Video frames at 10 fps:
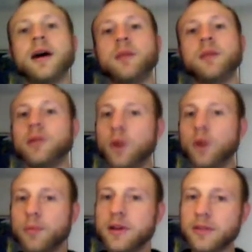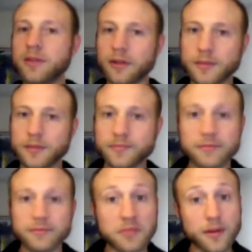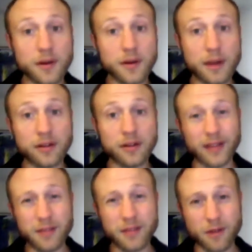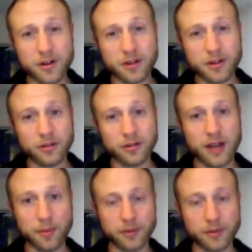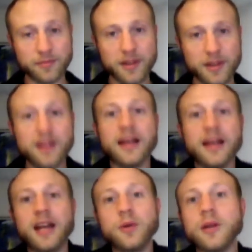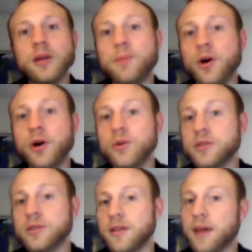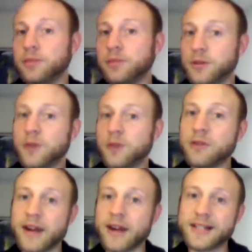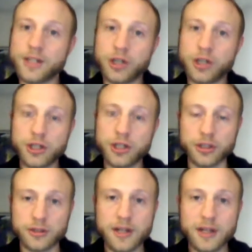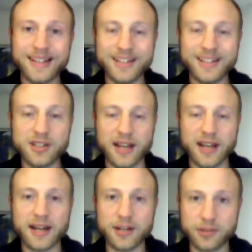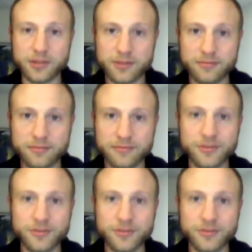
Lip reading: But it won't be until about late March to early April that it will oppose that Pluto-Uranus conjunction in his second house.